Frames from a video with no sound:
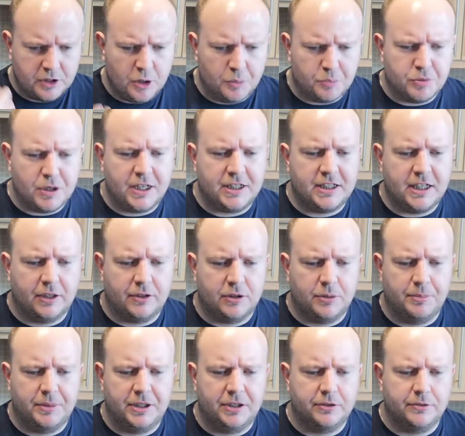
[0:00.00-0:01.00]
the bread down
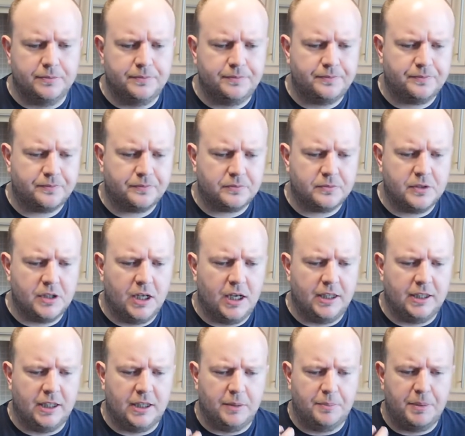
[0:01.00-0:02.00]
the middle,
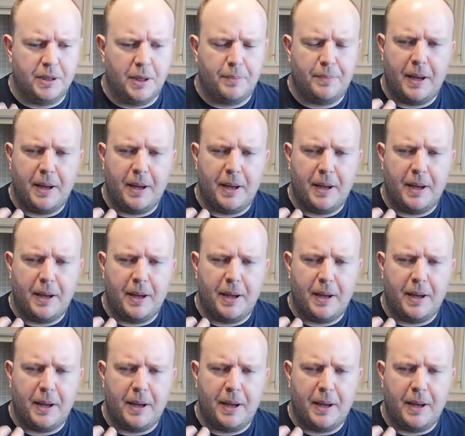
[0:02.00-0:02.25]
and then a bit